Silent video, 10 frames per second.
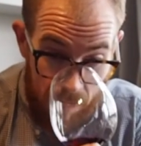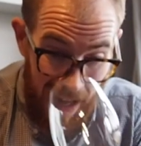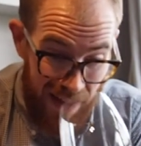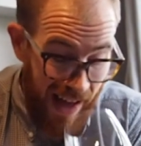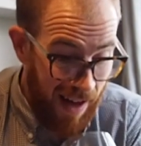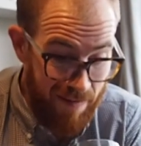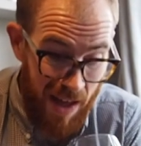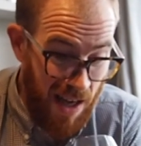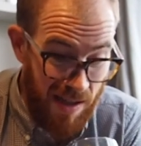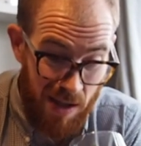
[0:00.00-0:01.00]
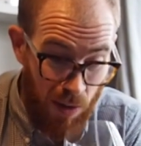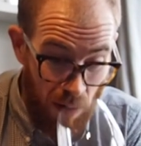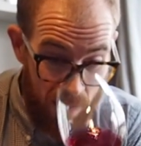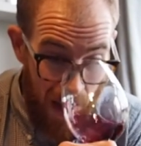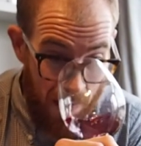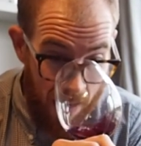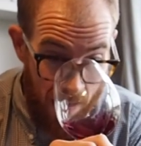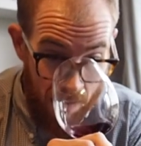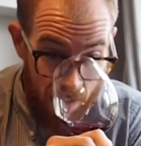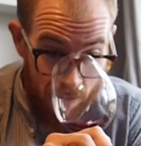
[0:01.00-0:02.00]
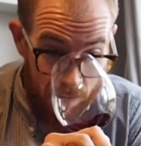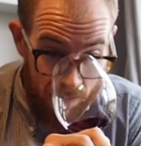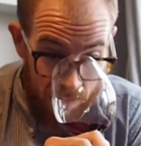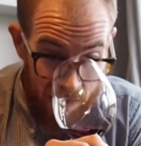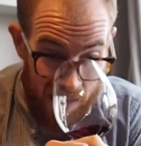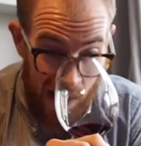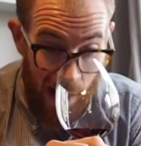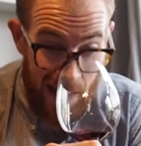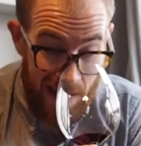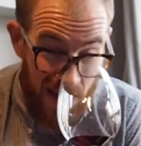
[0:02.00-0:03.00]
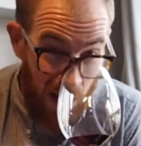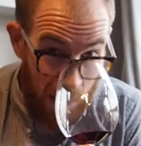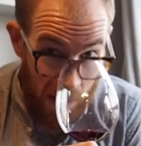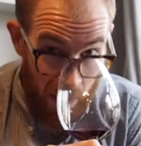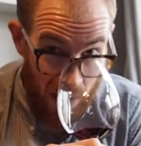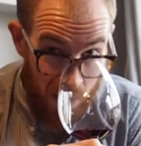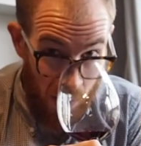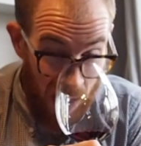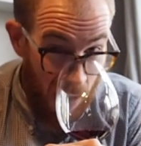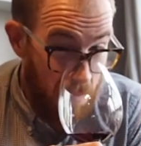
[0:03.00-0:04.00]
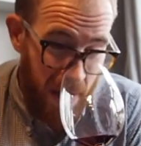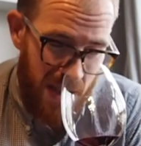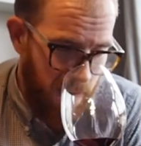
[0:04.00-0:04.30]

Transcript: and that is sort of maybe slightly thymy rosemary note, but it's